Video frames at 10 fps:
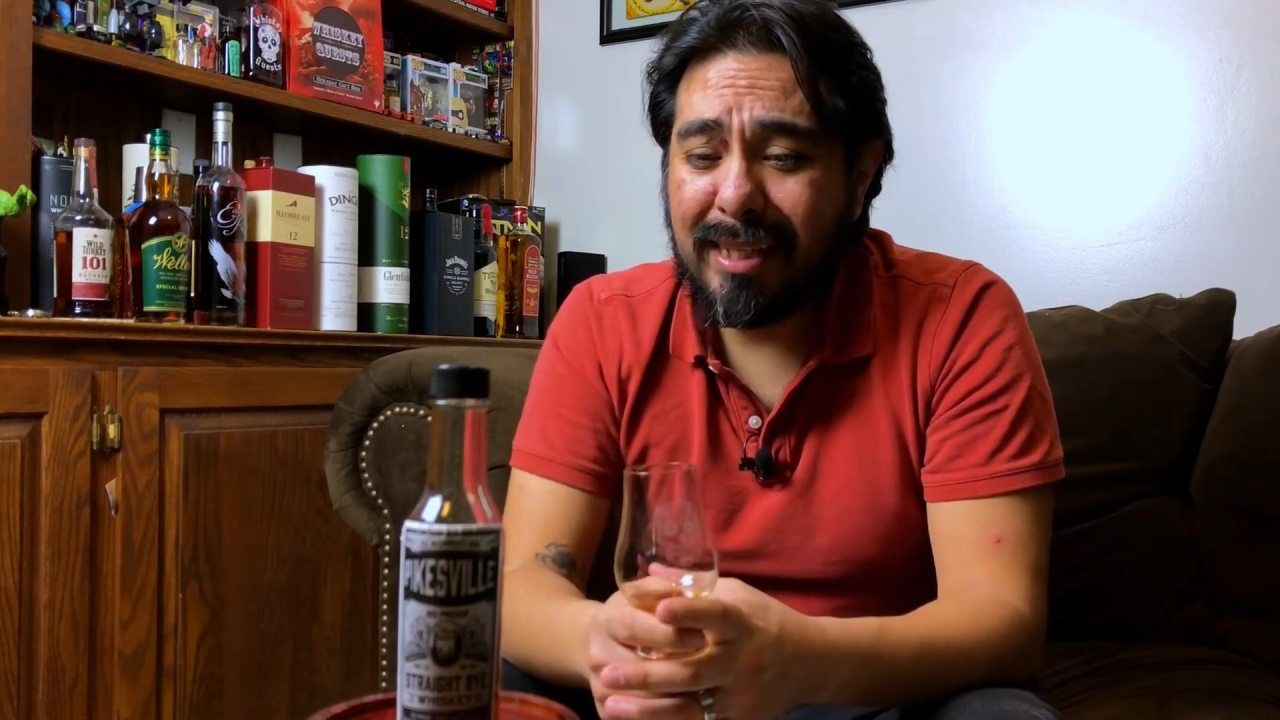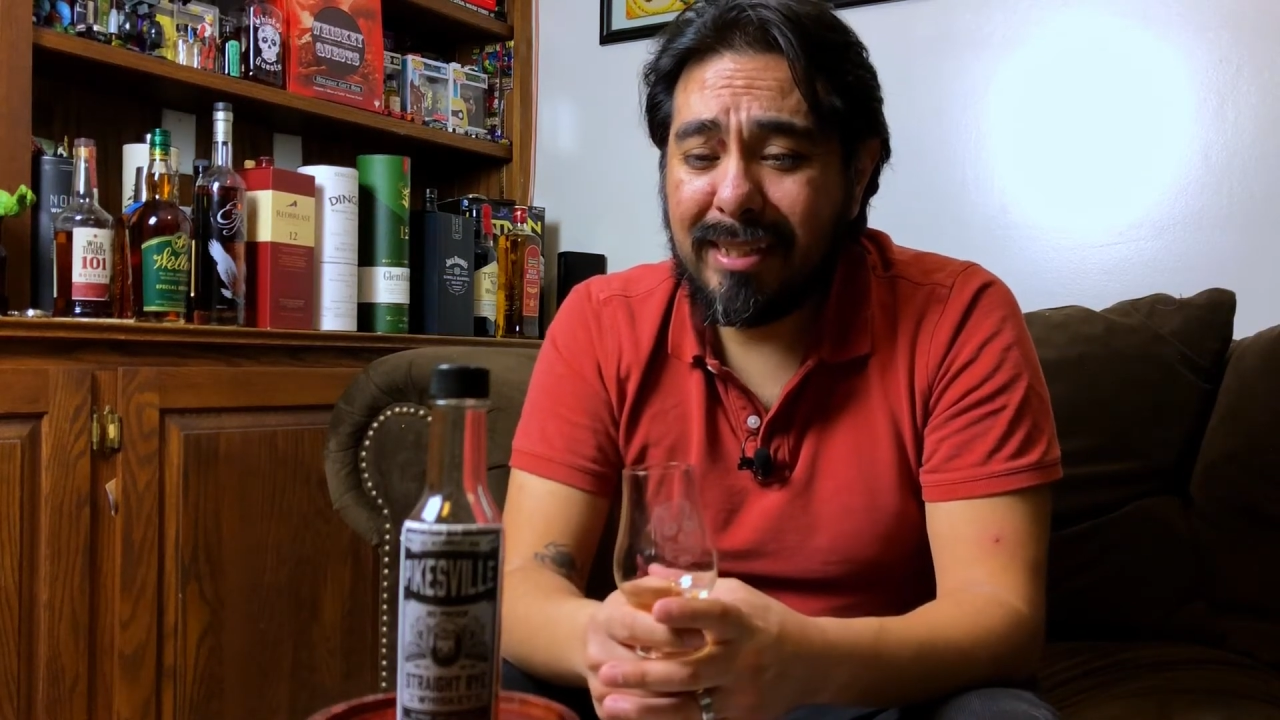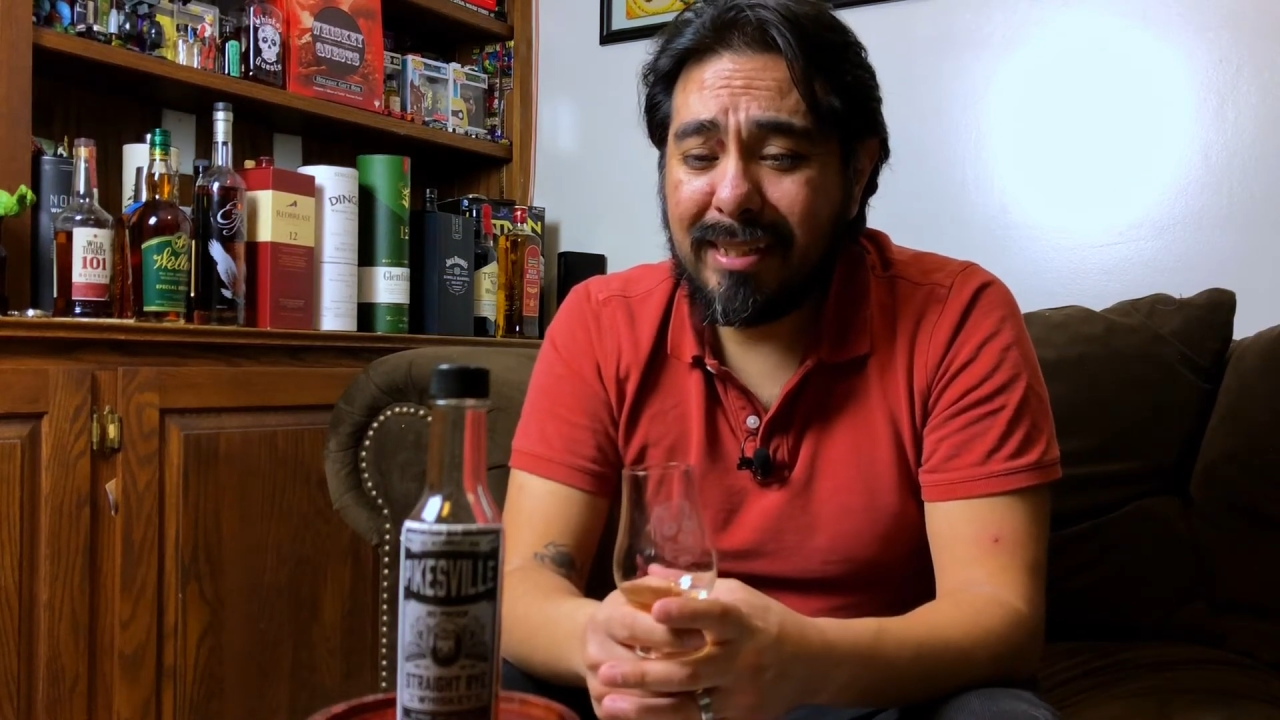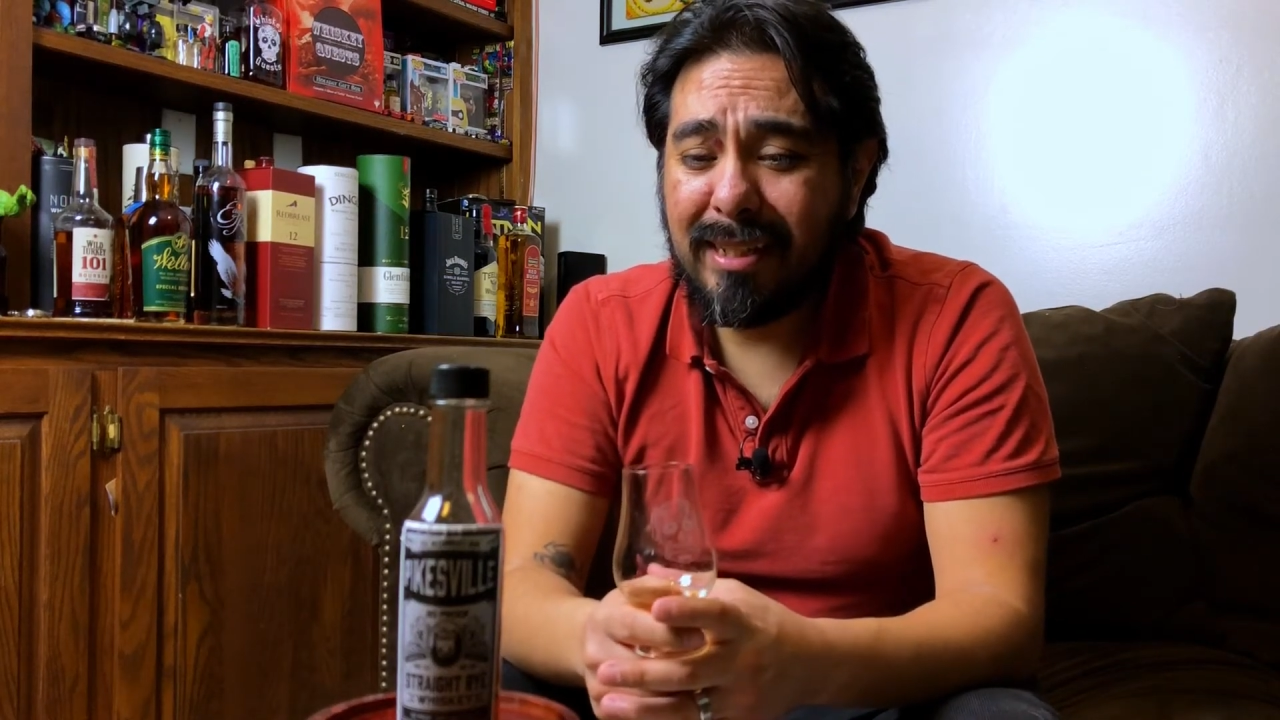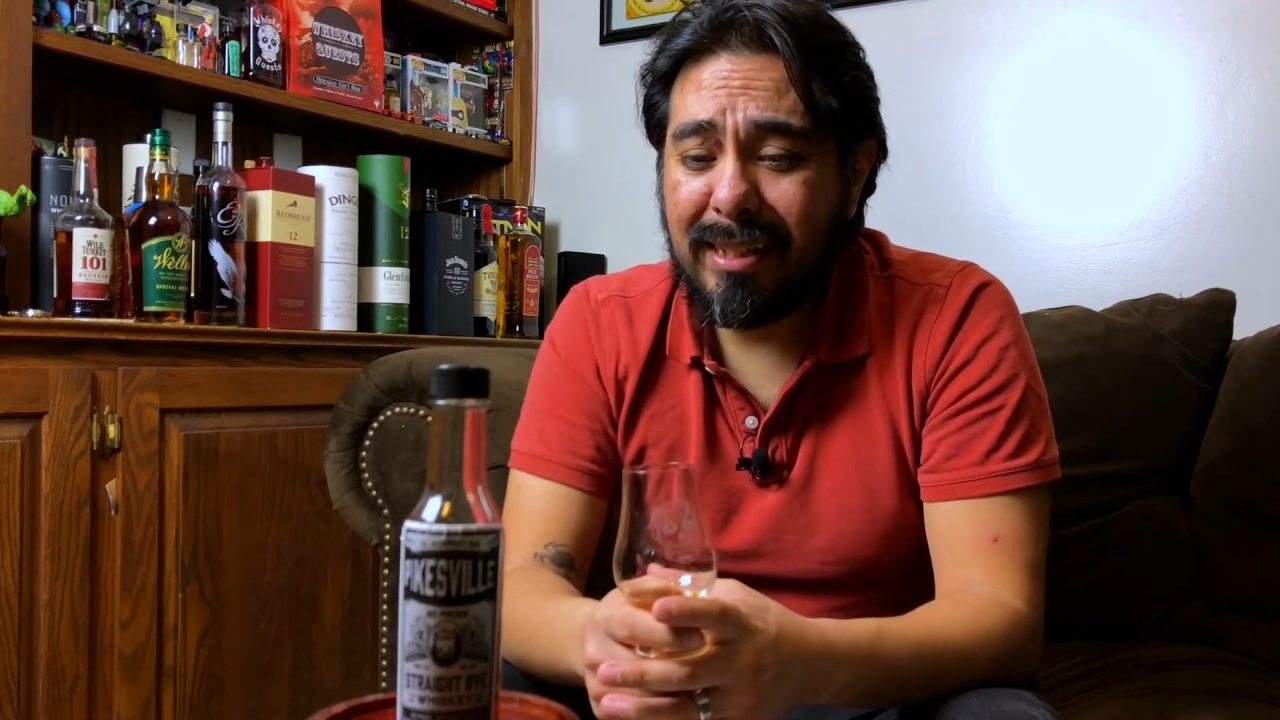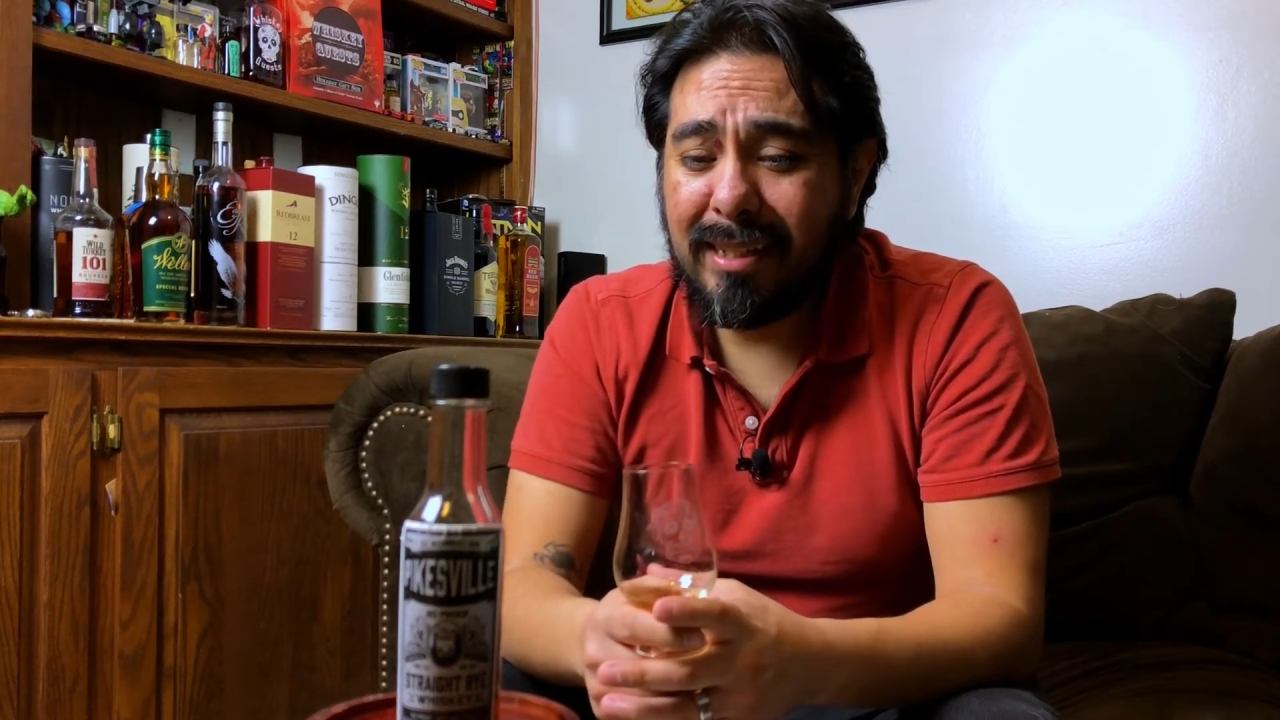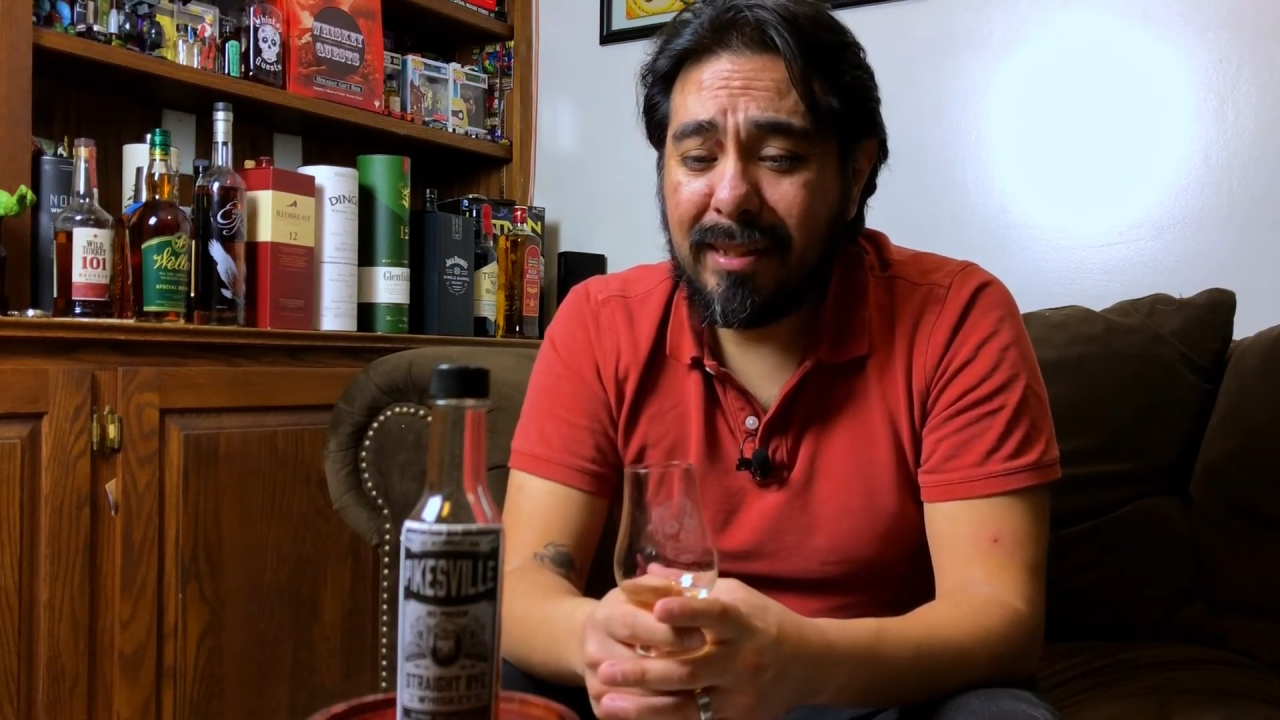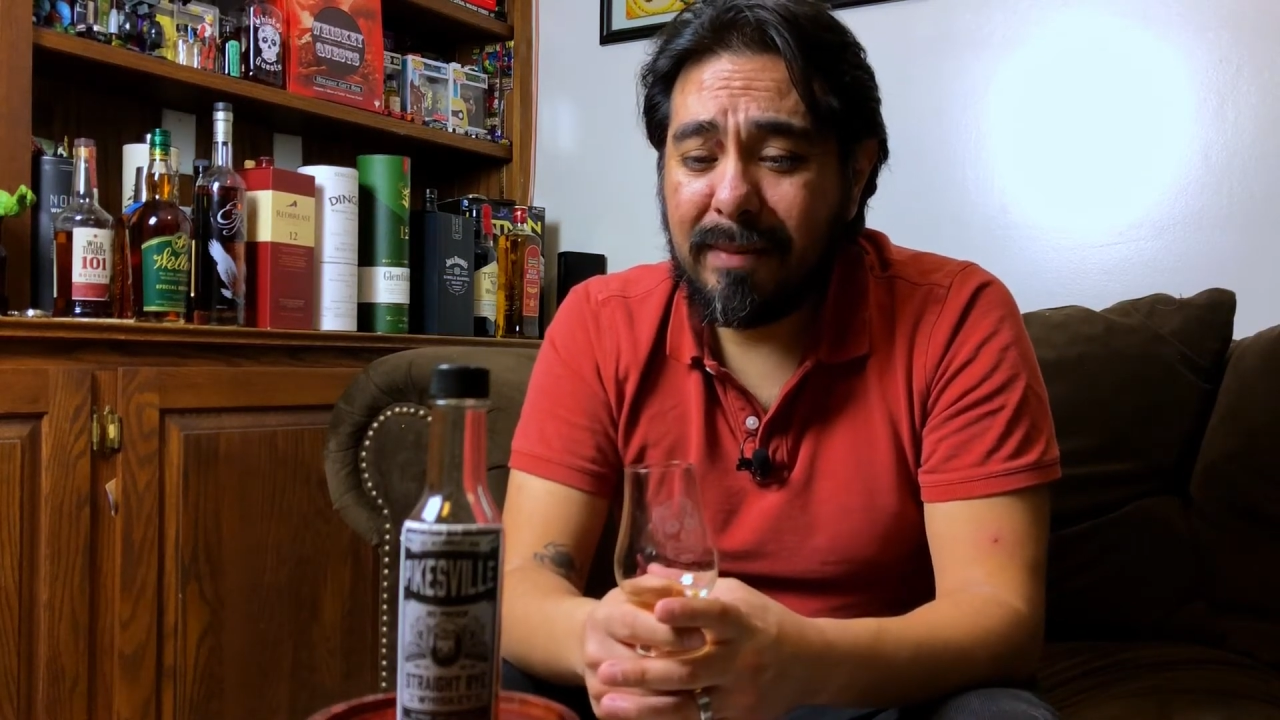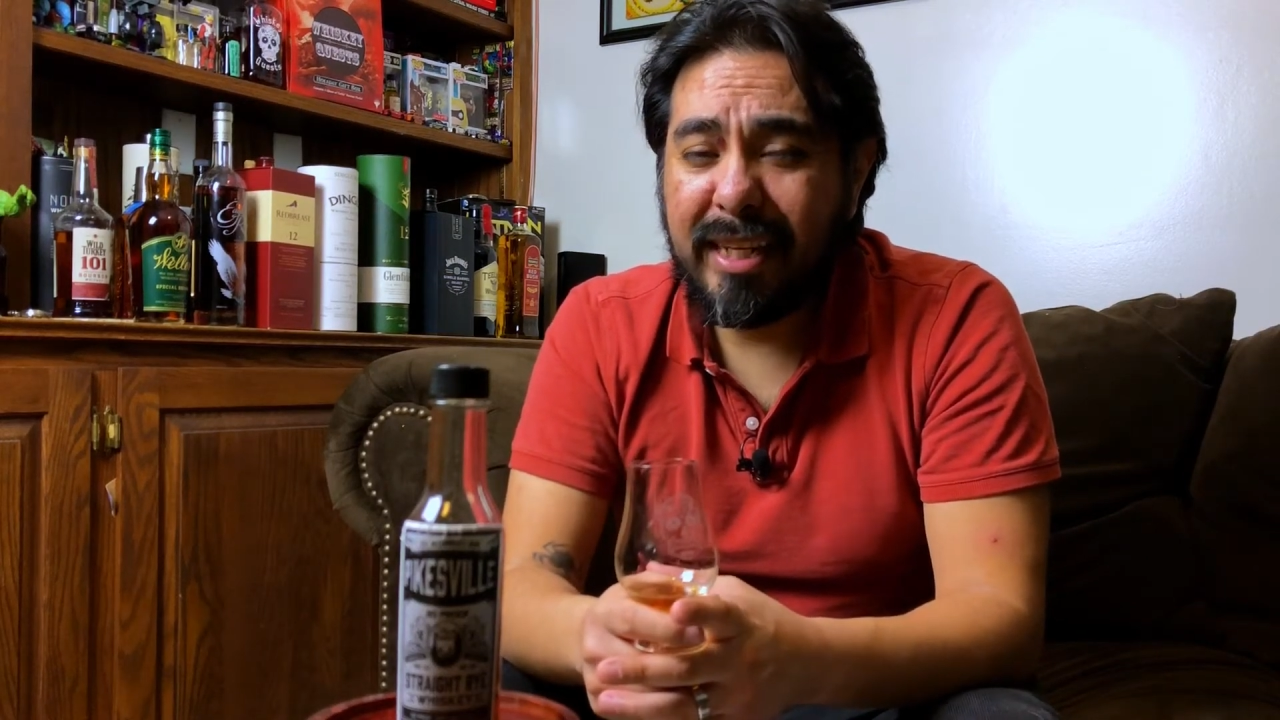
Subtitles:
it's gonna